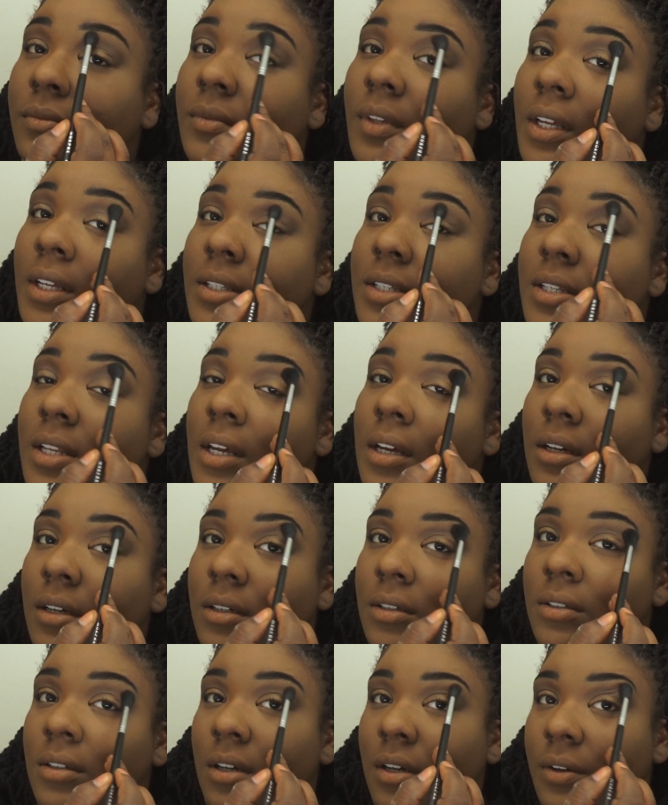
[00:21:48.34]
That's like
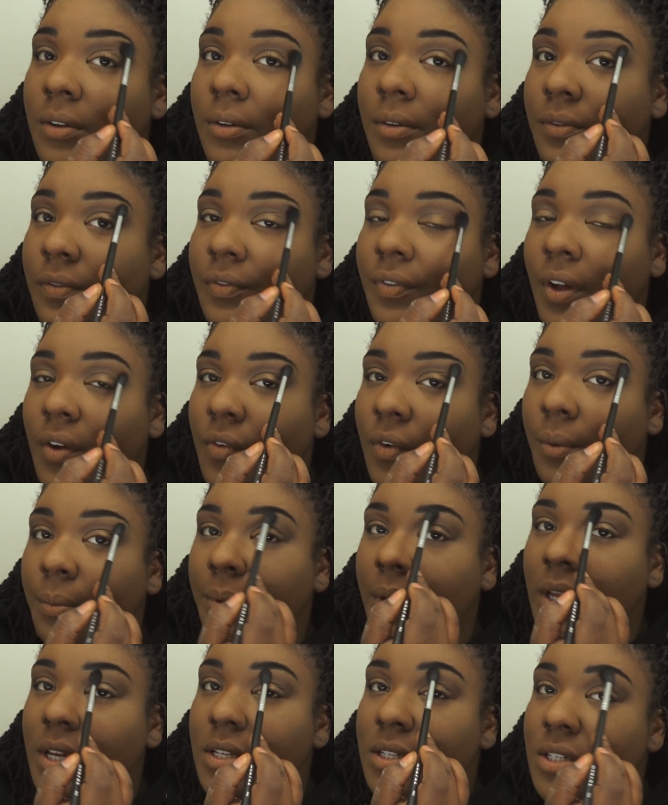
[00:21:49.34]
a favorite
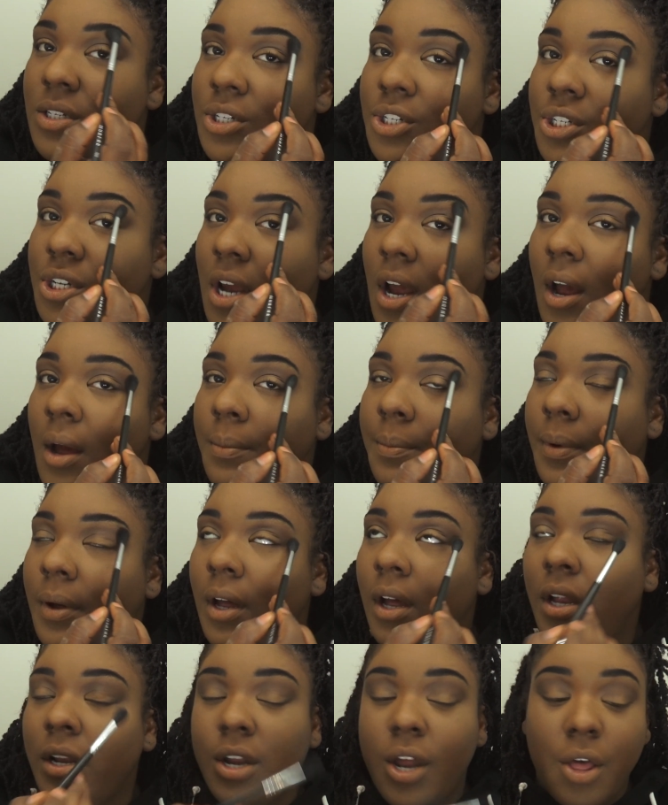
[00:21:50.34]
place to shop.
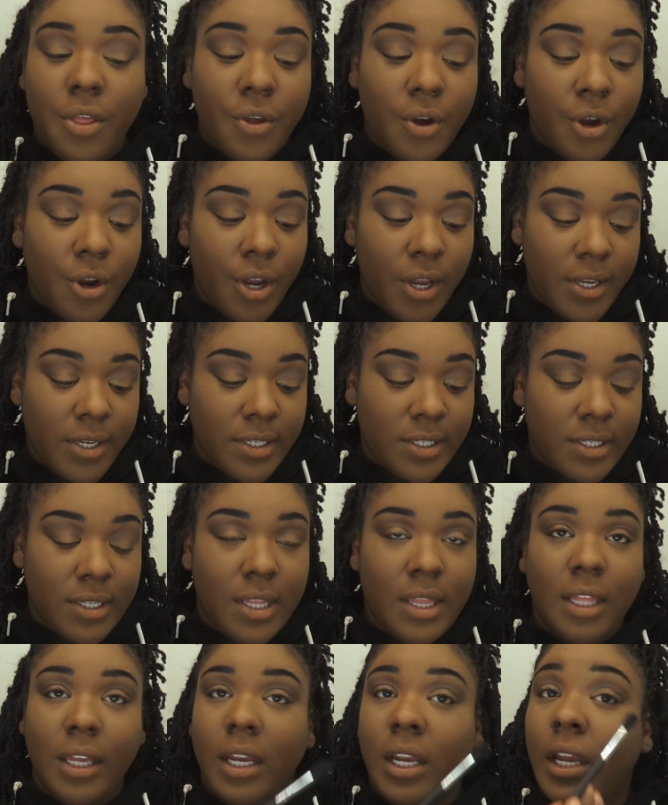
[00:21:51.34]
Another
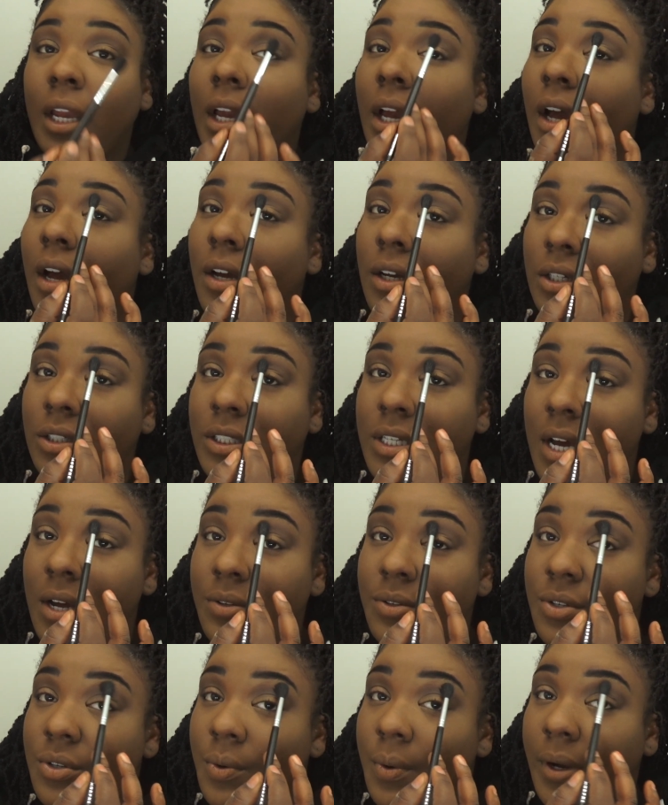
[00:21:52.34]
is the
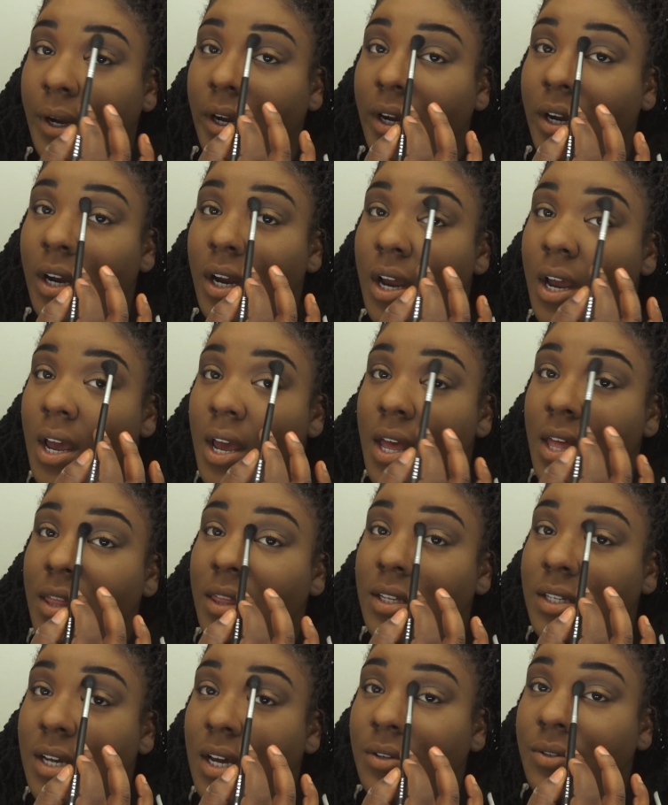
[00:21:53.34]
Town Square.
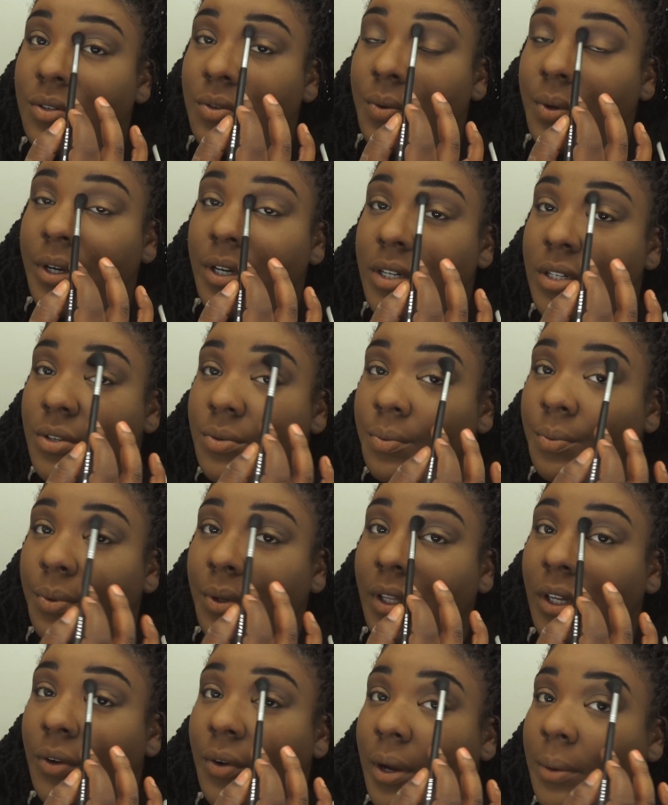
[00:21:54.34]
The Town Square is a
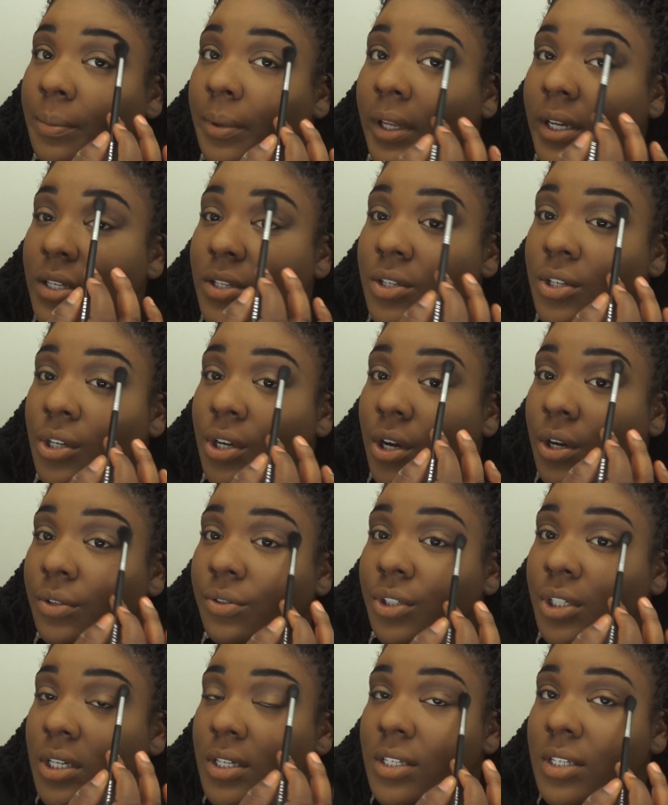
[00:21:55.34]
really great place to
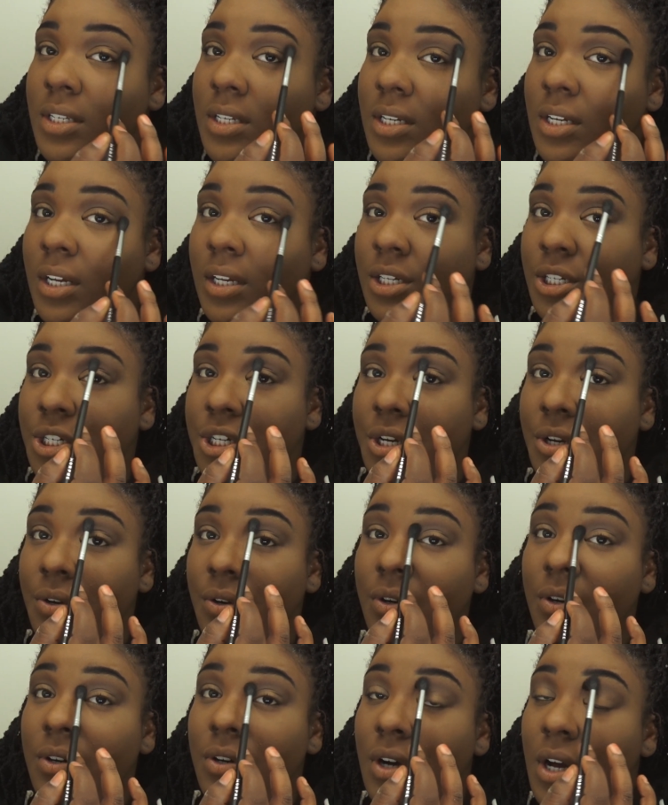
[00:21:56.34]
go just in
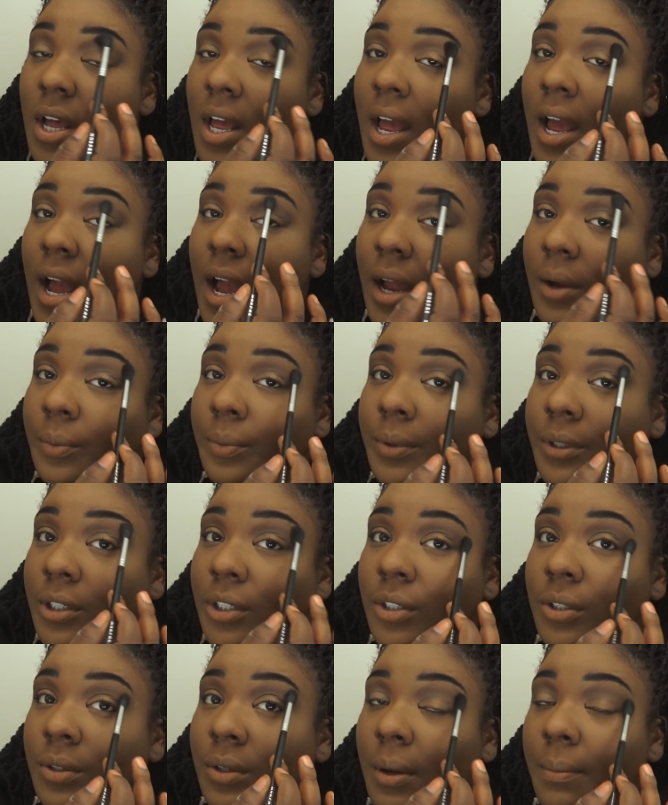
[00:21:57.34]
general. I
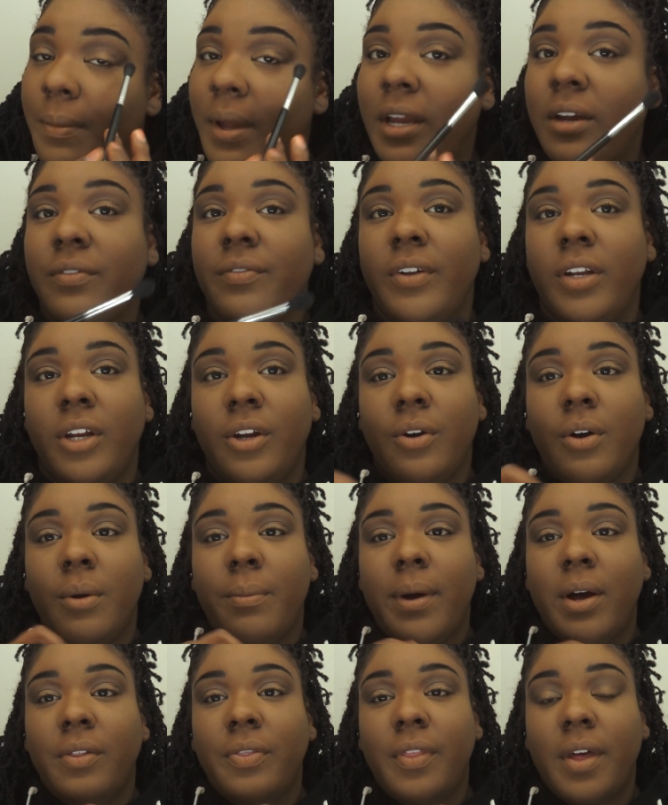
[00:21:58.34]
will make a video
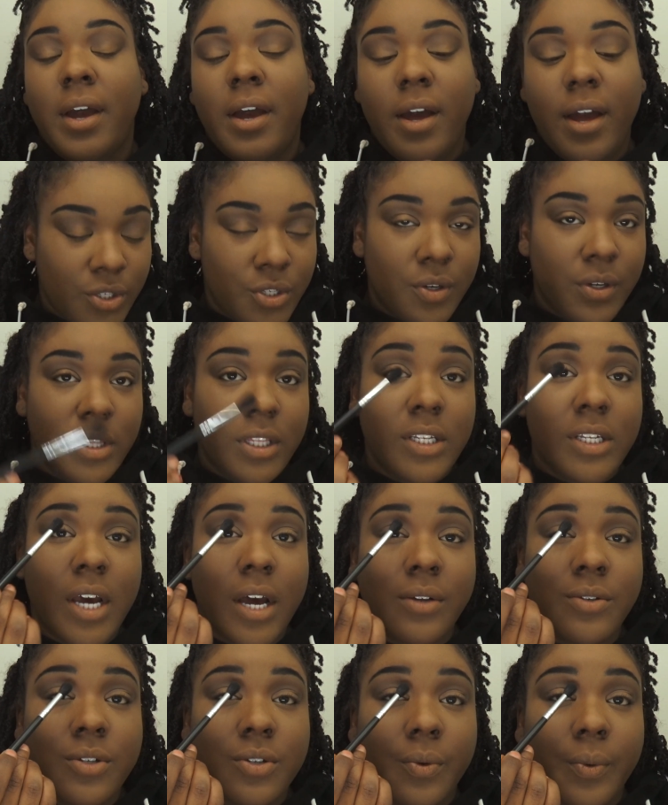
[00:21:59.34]
about that. So at the
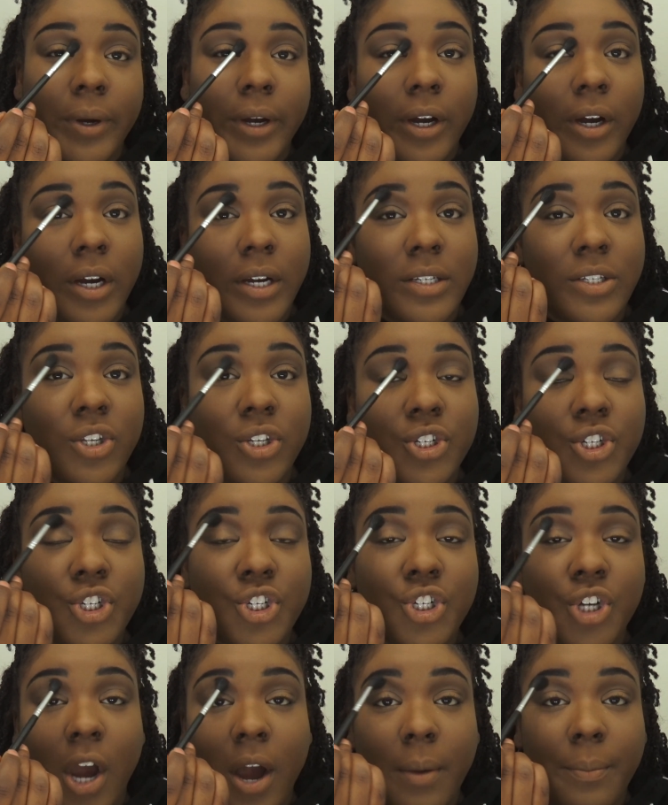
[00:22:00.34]
Town Square, it's
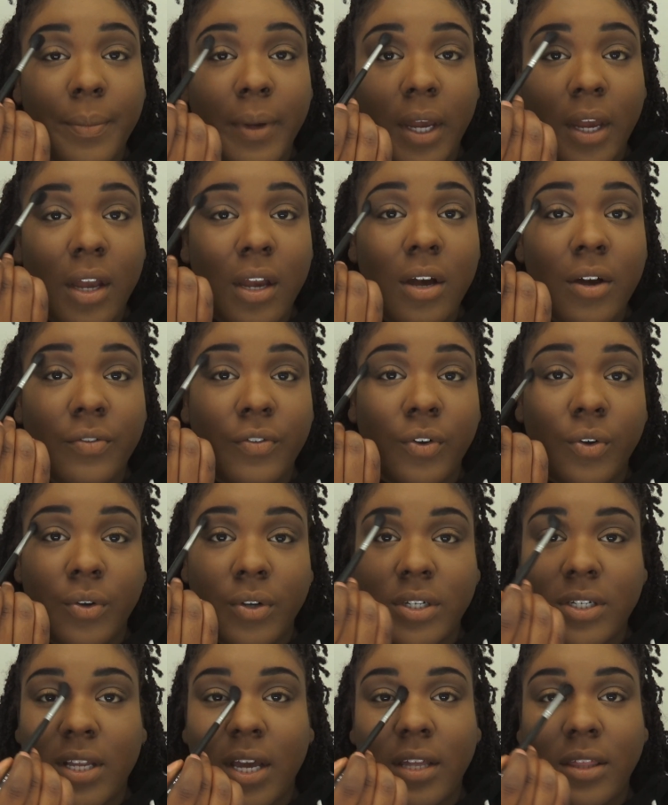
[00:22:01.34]
shopping, of
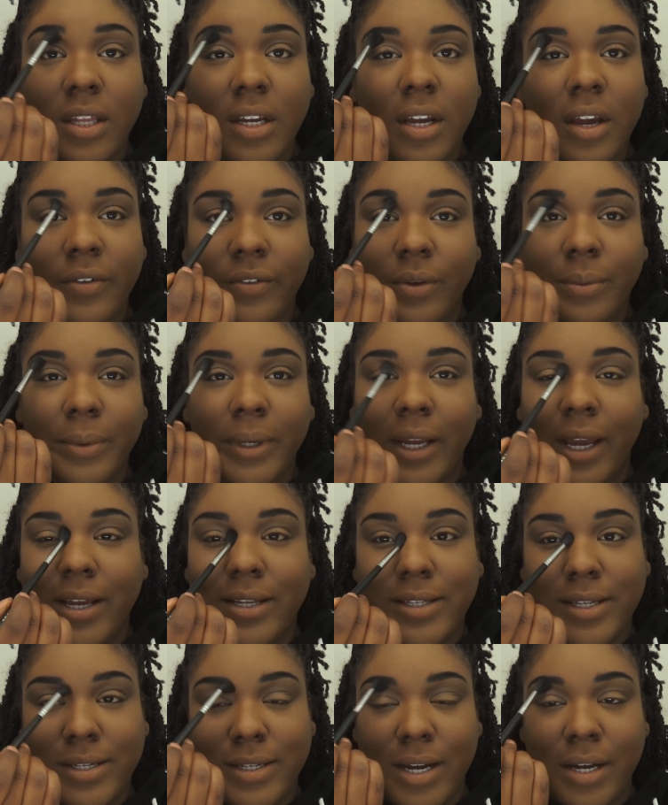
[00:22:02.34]
course. I think everybody
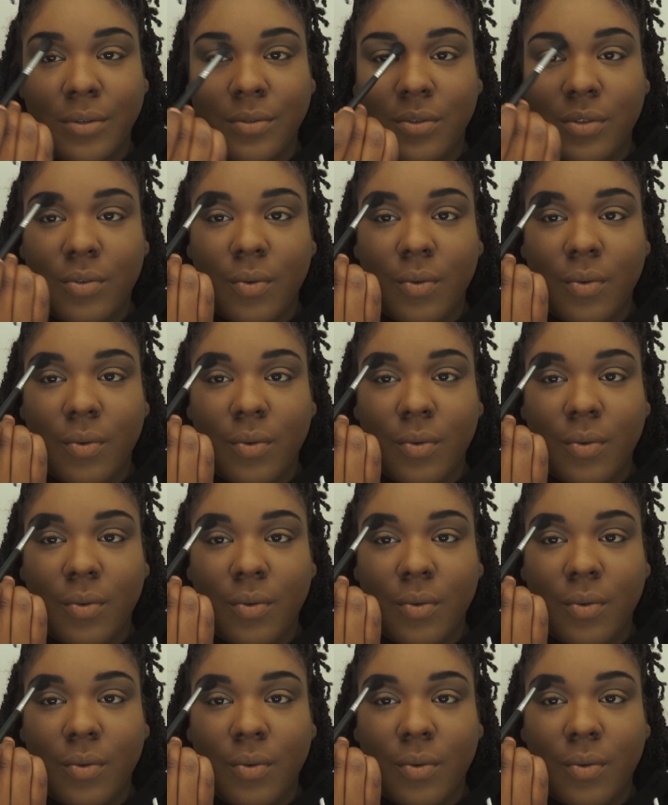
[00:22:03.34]
has a Town